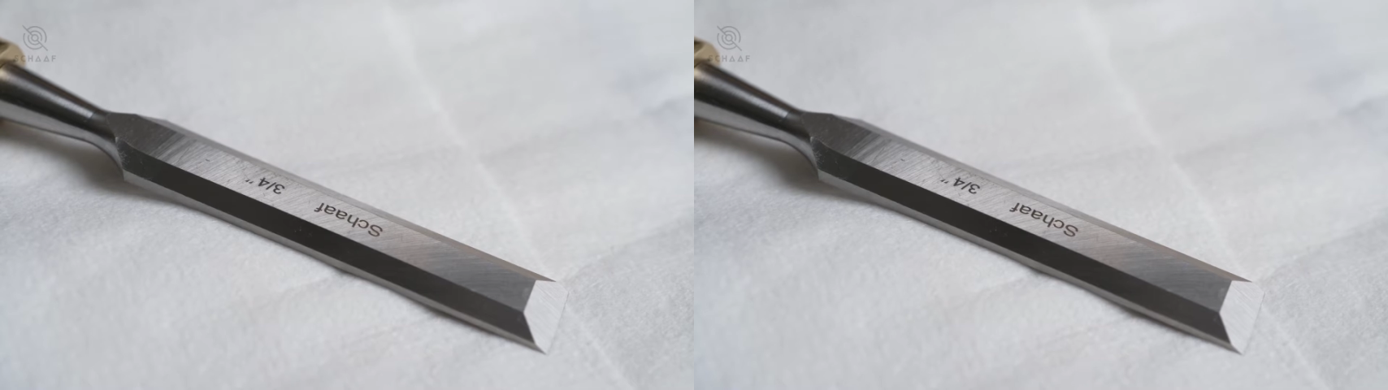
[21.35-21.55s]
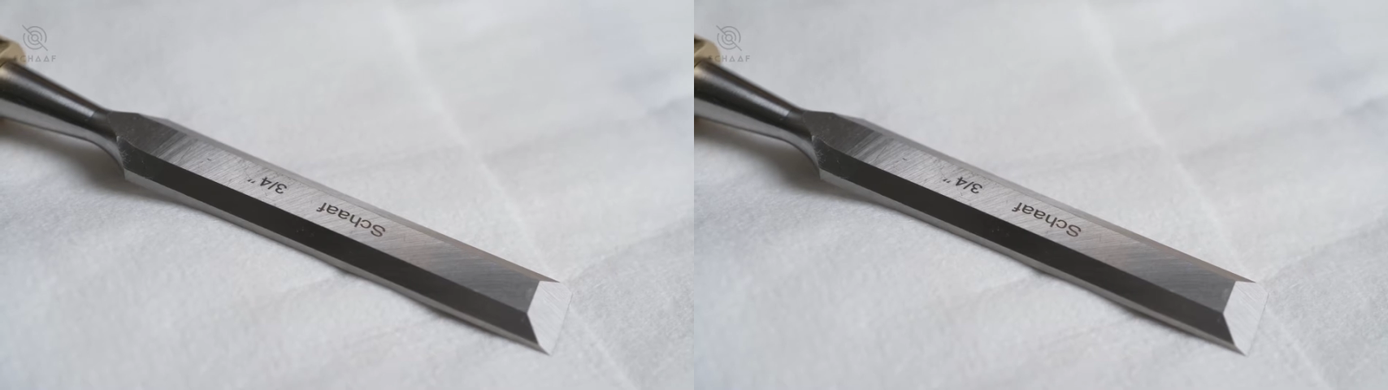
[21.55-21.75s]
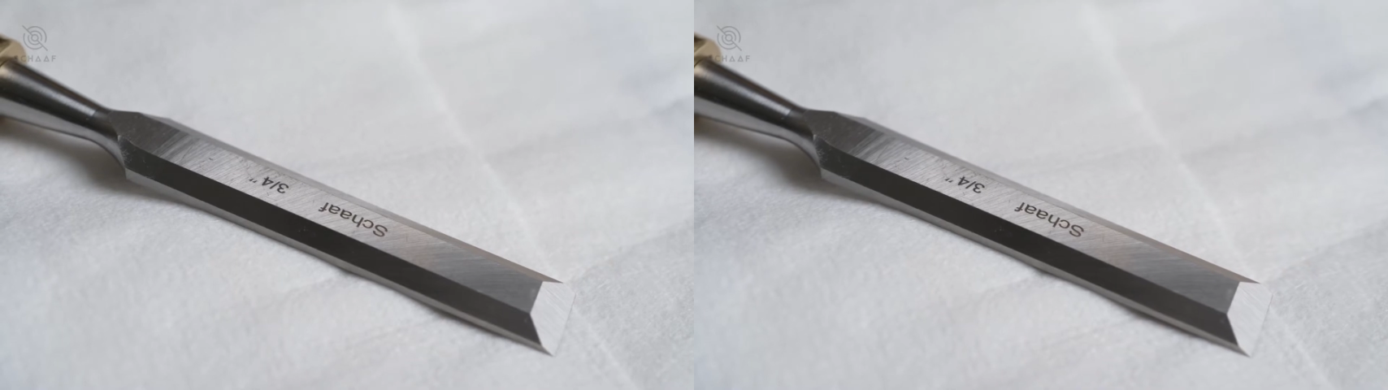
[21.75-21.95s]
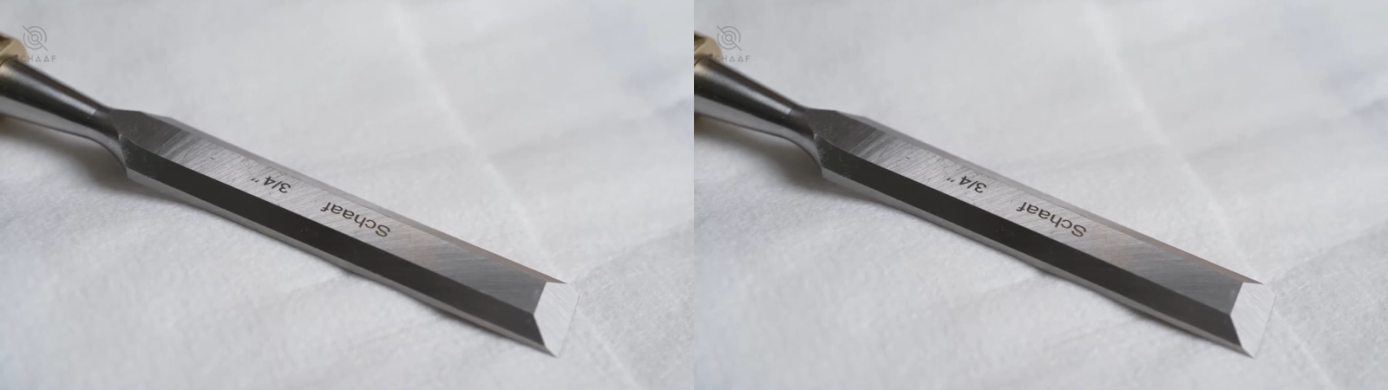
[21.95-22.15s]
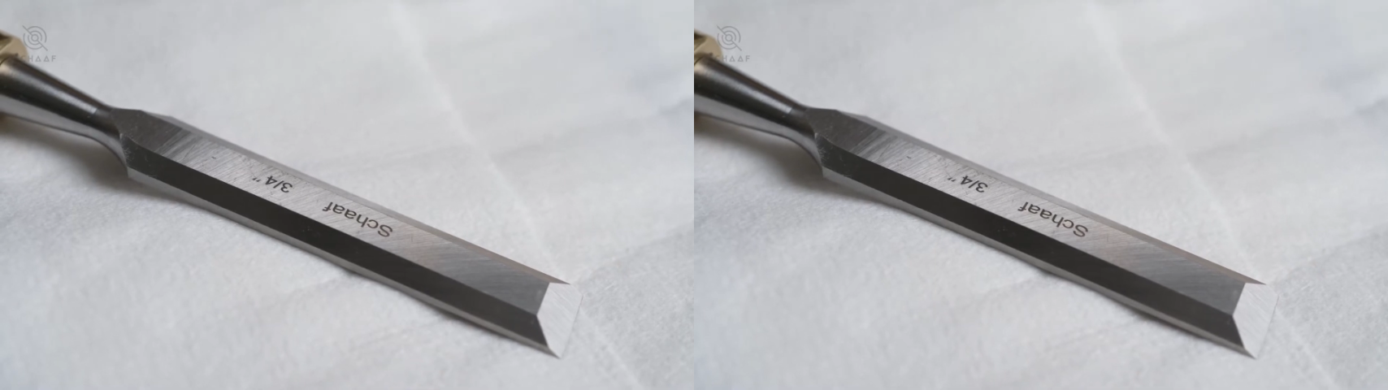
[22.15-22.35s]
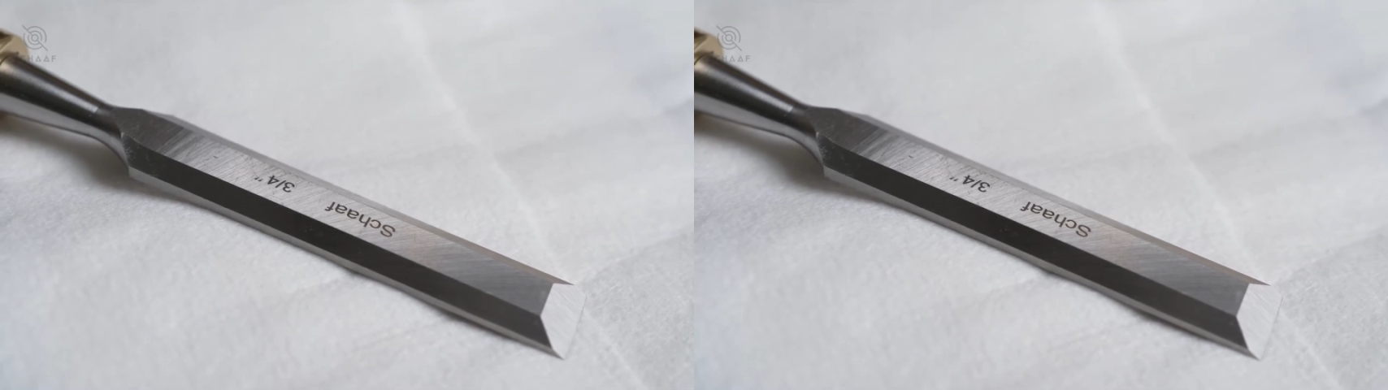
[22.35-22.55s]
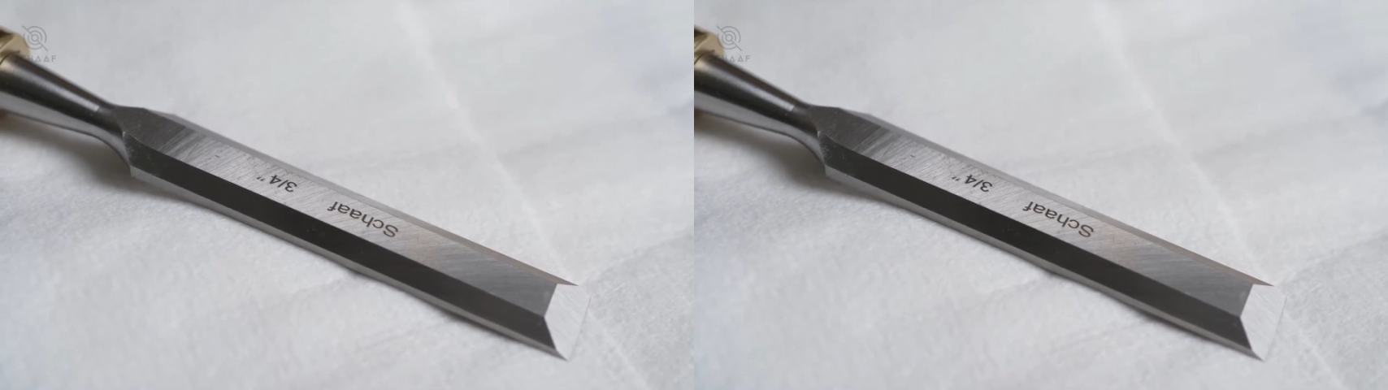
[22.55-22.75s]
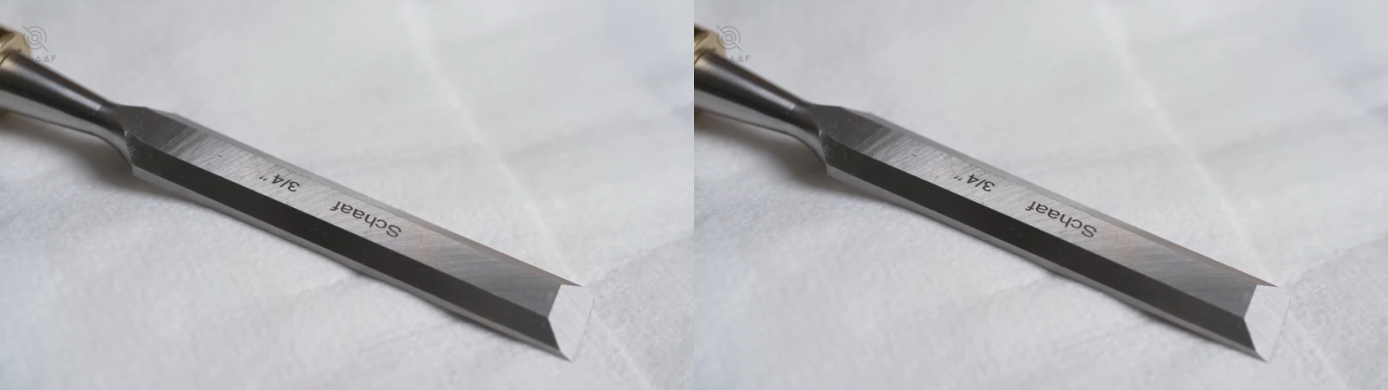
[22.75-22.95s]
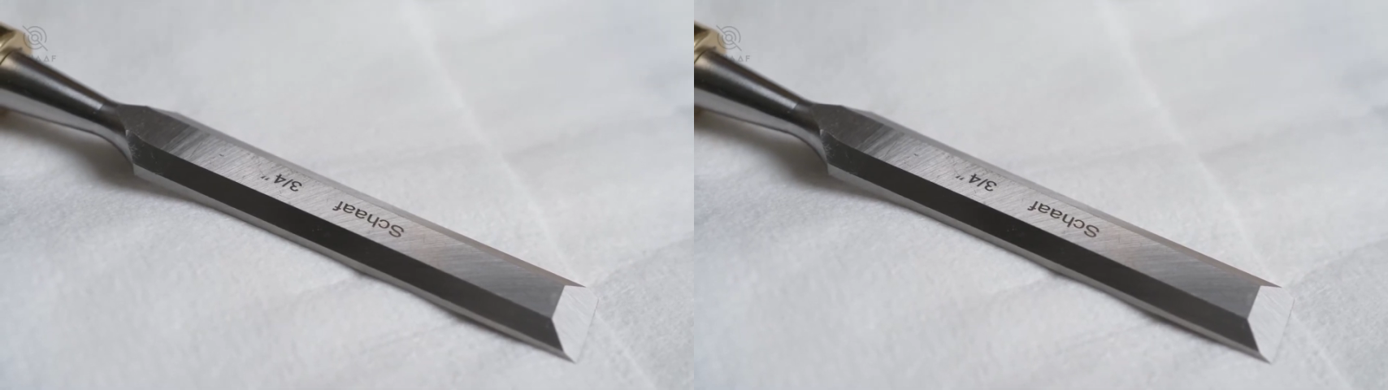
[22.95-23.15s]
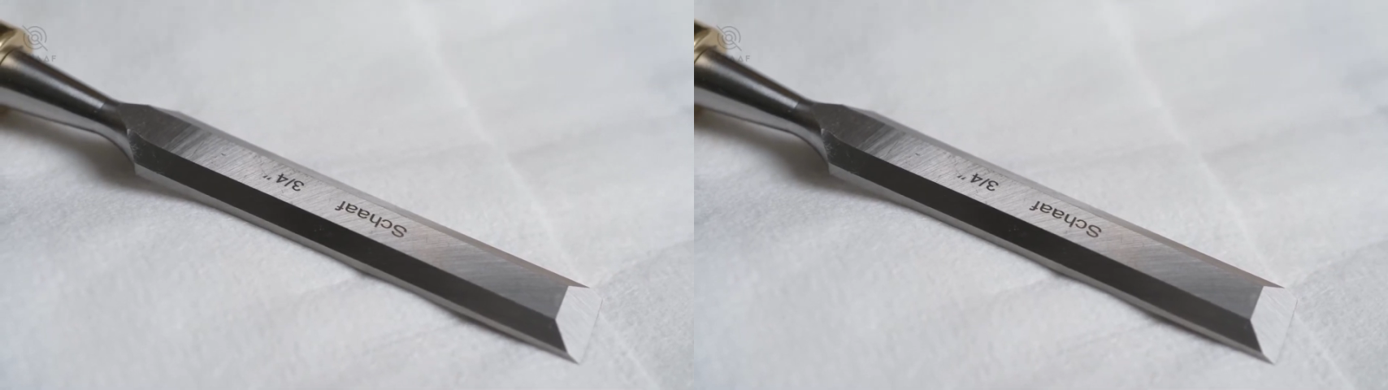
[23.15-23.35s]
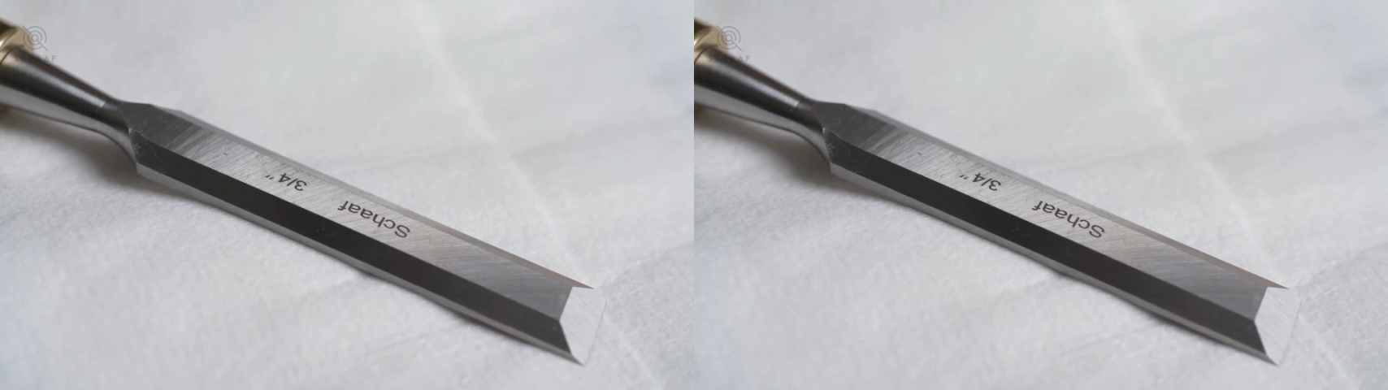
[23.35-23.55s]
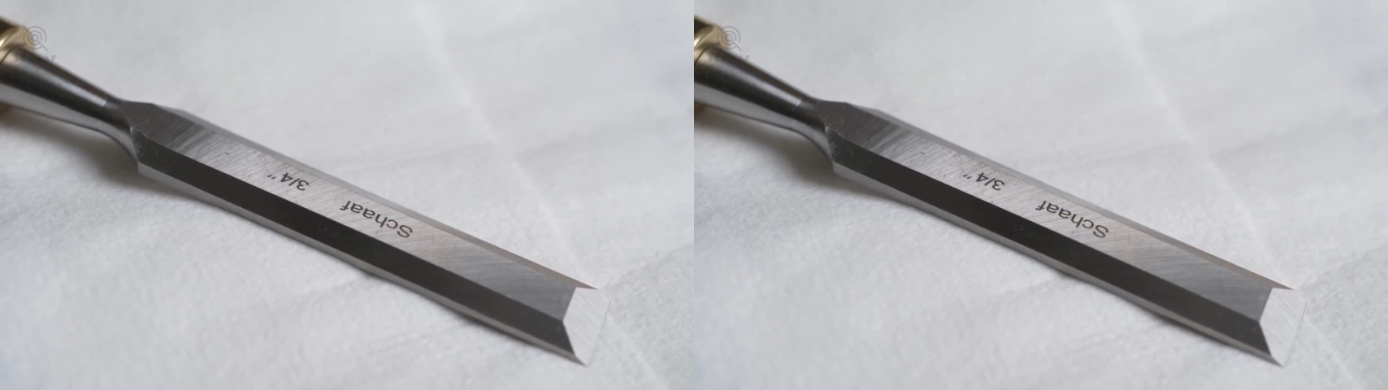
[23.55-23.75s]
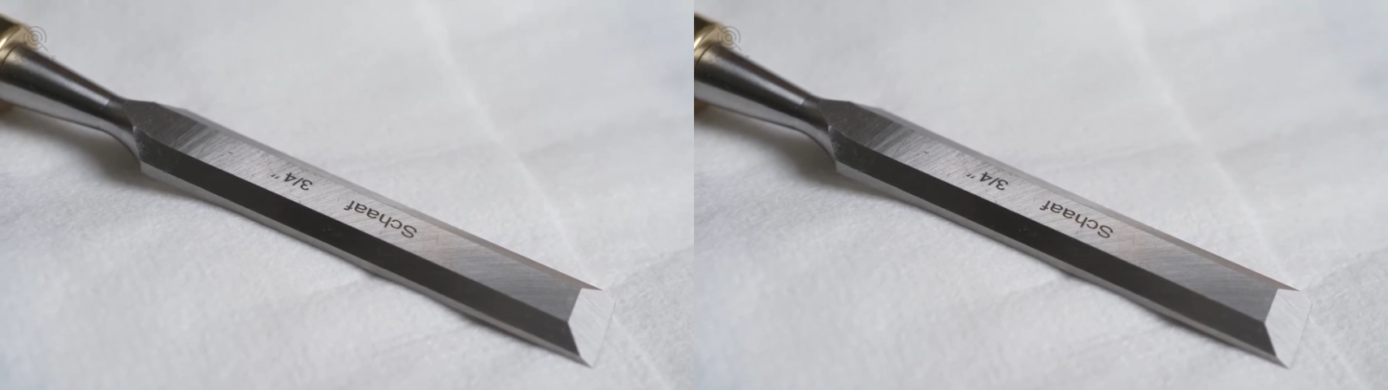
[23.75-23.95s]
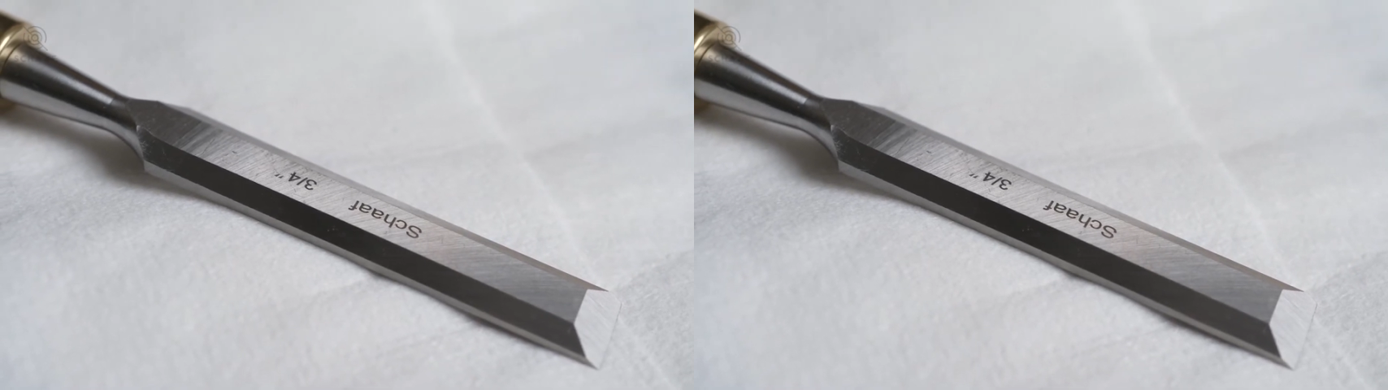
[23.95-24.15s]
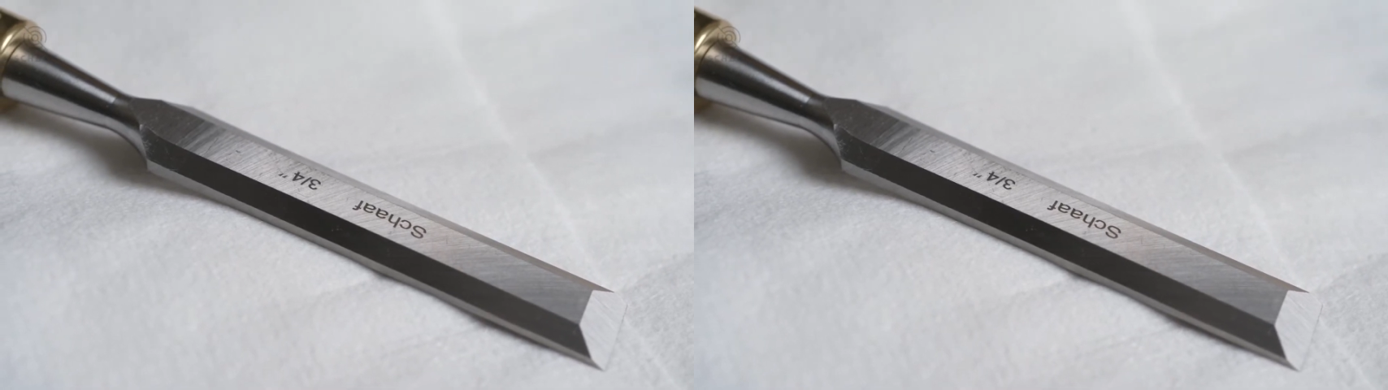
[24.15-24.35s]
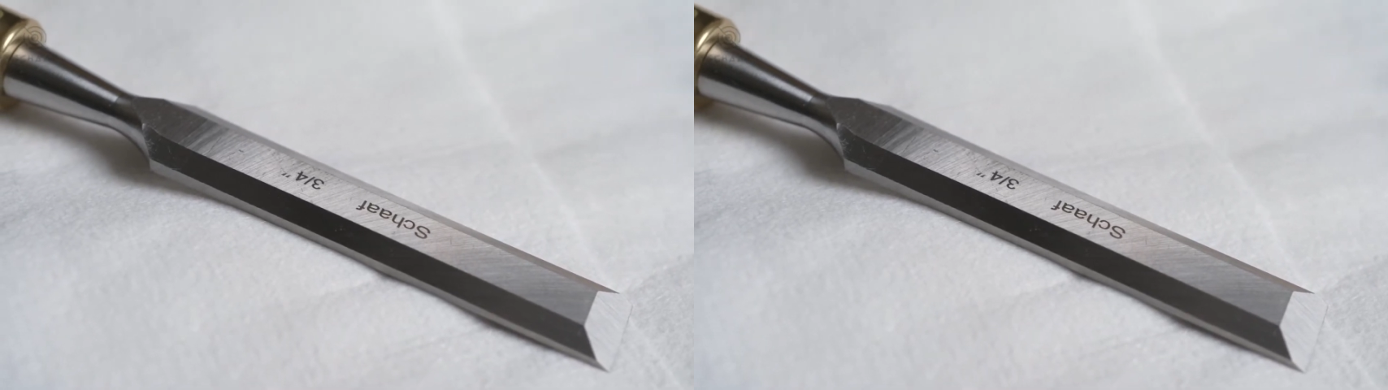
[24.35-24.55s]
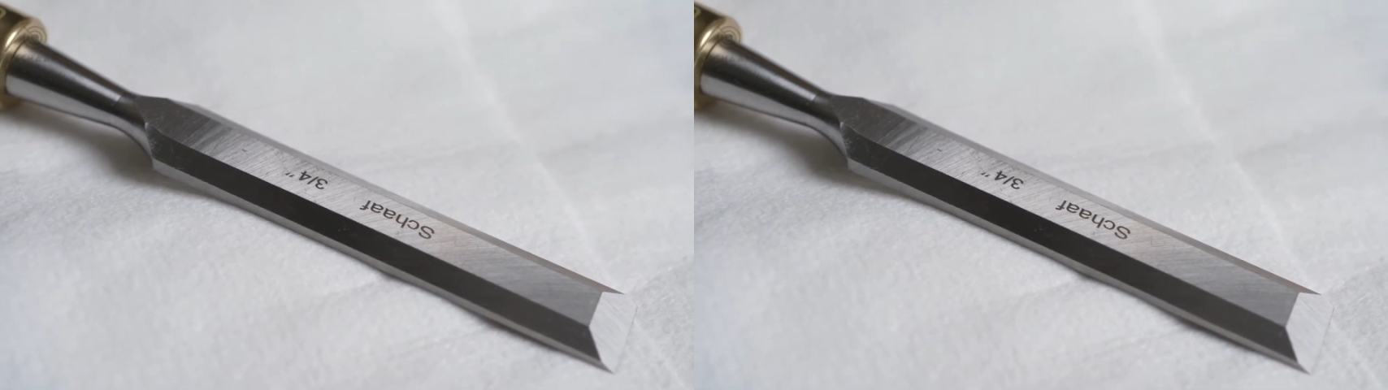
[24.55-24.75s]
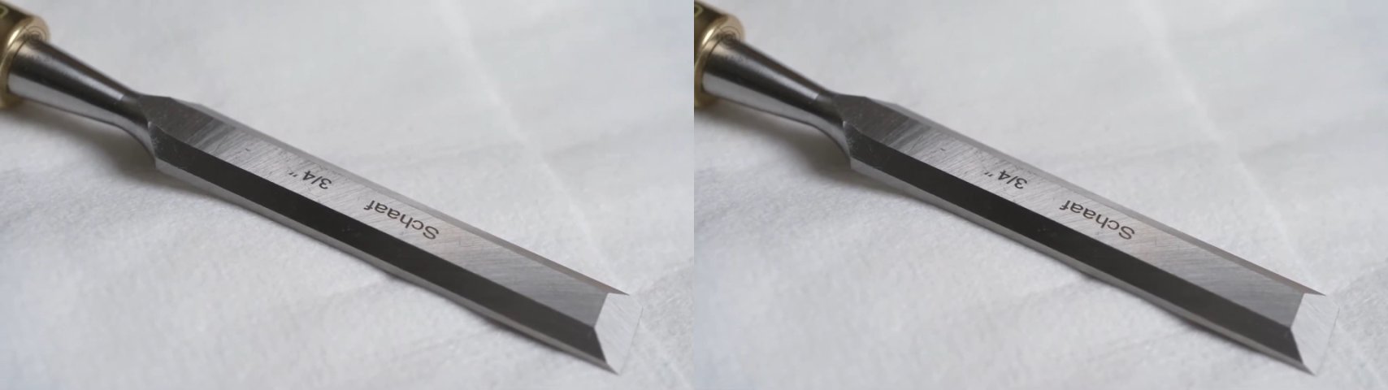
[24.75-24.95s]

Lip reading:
[unreadable: no face in view]